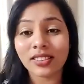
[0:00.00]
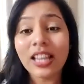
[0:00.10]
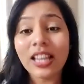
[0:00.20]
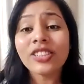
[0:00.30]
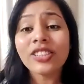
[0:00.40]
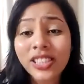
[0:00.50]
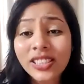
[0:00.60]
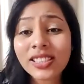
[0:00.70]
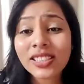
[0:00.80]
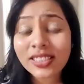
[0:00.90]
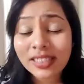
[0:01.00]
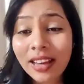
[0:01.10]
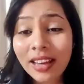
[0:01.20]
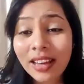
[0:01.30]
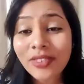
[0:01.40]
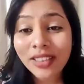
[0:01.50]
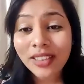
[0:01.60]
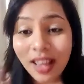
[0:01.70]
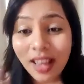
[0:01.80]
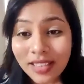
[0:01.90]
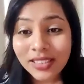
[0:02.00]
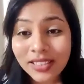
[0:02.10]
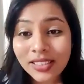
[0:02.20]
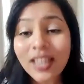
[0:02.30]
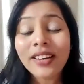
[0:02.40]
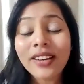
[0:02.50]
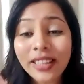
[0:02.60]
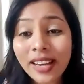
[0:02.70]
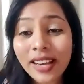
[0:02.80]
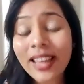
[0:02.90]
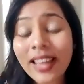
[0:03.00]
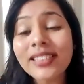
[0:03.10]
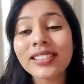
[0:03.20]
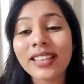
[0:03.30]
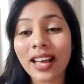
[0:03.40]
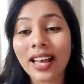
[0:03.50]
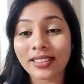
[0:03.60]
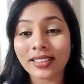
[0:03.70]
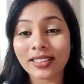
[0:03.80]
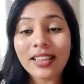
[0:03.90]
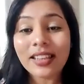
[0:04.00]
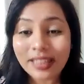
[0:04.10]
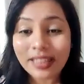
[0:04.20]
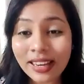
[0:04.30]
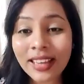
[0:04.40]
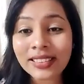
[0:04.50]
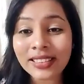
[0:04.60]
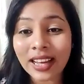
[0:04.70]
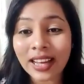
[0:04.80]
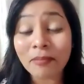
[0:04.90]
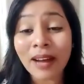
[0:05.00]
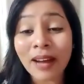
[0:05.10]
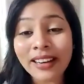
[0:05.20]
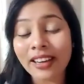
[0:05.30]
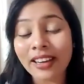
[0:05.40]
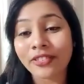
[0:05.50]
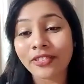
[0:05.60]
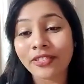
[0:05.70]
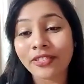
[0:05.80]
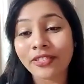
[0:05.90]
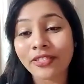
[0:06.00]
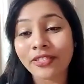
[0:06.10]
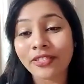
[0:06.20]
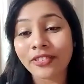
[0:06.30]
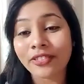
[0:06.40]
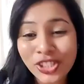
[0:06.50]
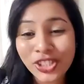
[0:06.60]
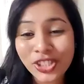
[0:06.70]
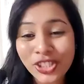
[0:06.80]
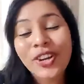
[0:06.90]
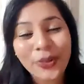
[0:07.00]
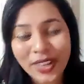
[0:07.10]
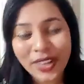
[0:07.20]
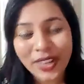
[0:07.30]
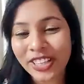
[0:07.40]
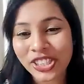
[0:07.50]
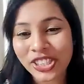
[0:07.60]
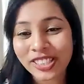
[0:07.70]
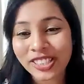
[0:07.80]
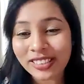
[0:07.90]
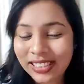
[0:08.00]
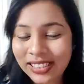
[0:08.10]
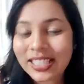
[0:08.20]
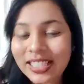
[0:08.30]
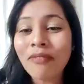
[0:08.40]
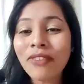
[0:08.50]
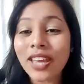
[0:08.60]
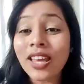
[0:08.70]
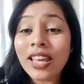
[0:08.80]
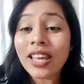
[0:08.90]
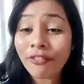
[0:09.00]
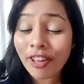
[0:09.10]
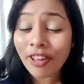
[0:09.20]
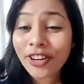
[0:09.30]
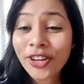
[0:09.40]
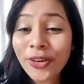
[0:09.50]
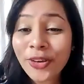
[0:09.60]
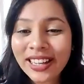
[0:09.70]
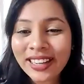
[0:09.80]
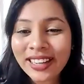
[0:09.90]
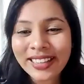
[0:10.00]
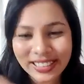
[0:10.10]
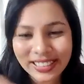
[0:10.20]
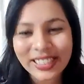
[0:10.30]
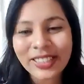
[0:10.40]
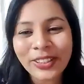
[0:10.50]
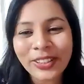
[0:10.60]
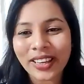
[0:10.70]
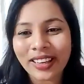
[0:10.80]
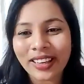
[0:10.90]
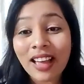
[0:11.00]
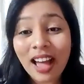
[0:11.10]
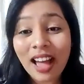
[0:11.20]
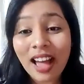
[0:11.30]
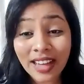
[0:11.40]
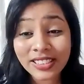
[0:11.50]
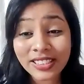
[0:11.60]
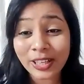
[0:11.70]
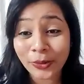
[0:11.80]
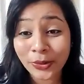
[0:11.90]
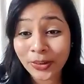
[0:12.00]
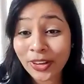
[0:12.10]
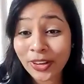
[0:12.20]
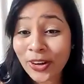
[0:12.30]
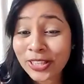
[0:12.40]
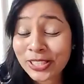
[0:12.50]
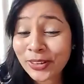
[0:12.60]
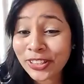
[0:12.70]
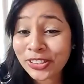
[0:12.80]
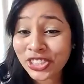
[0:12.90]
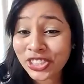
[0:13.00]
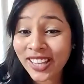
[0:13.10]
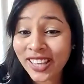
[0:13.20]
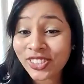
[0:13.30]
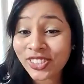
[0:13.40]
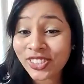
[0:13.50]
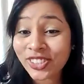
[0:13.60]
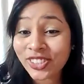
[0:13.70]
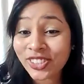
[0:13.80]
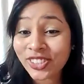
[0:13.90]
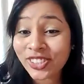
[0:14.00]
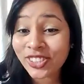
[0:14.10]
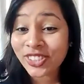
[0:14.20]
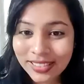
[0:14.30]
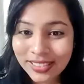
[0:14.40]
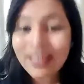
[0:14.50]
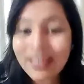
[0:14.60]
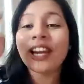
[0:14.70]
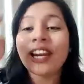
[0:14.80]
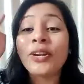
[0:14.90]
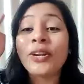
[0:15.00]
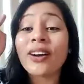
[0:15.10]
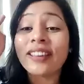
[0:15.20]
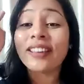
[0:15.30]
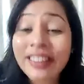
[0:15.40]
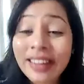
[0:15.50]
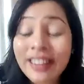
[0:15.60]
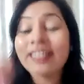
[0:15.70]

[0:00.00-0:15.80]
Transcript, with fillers: Jesus loves us. Realize that. Realize that my life, a trash to a treasure. The same way, if ever you are in a testing today, I tell you, today God is going to change that testing into a great